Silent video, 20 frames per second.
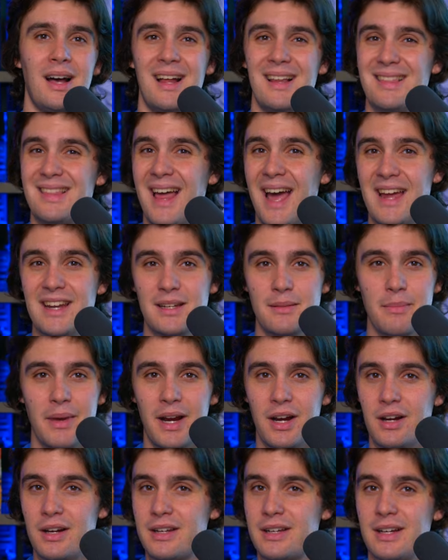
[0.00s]
Latin
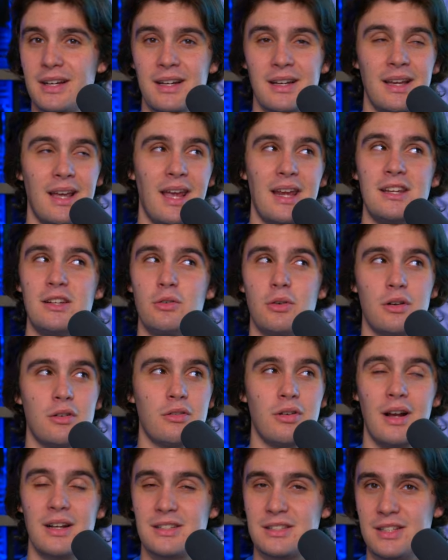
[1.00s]
America, anywhere
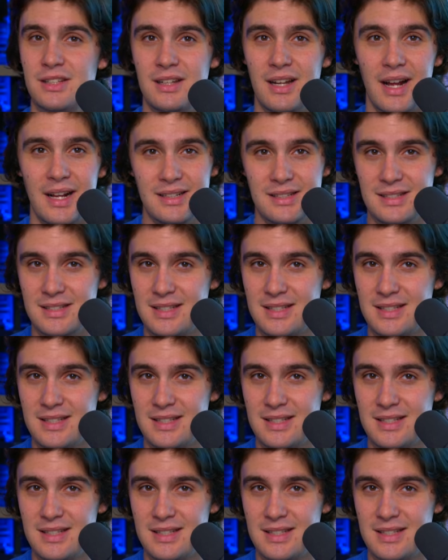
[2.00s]
across the United